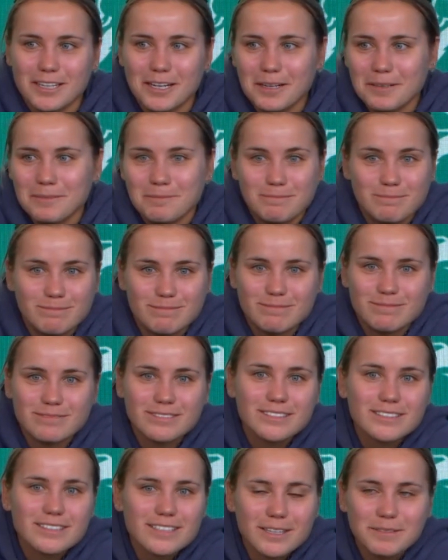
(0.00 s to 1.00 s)
I mean,
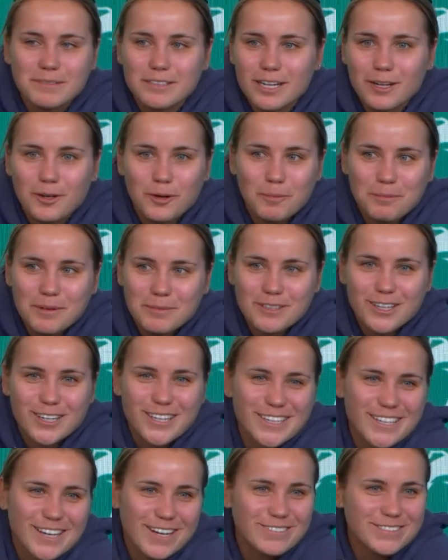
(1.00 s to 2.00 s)
I hope I'm not
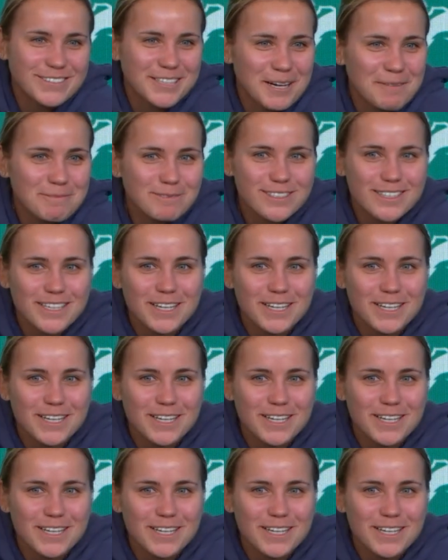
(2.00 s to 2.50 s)
going to have time for